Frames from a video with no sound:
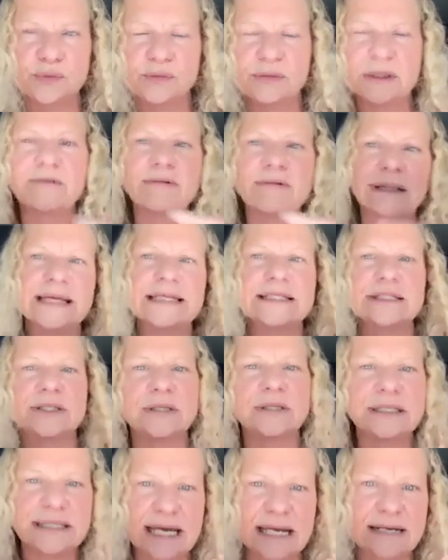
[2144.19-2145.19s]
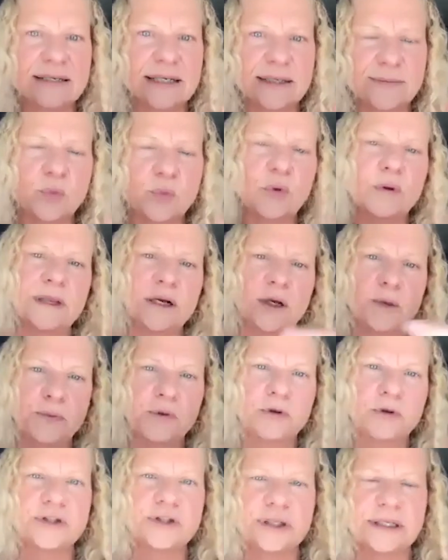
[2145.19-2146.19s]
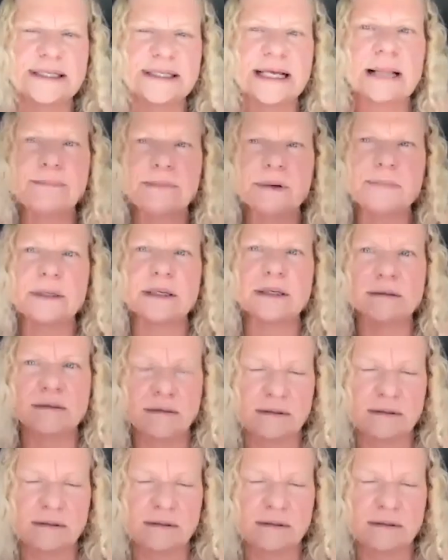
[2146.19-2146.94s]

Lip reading: that relates to the tendon more than a person is helping me